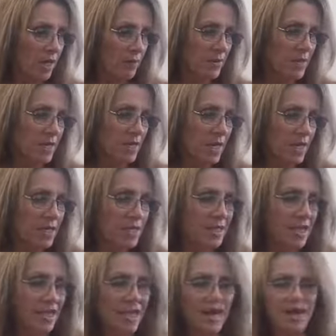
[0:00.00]
Next,
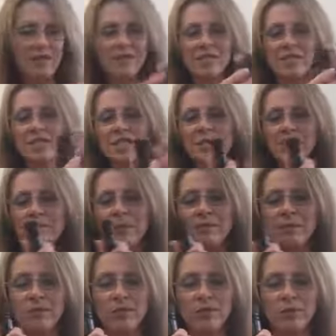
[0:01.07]
I have Deep
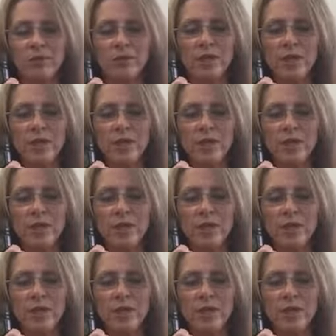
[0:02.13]
Blue.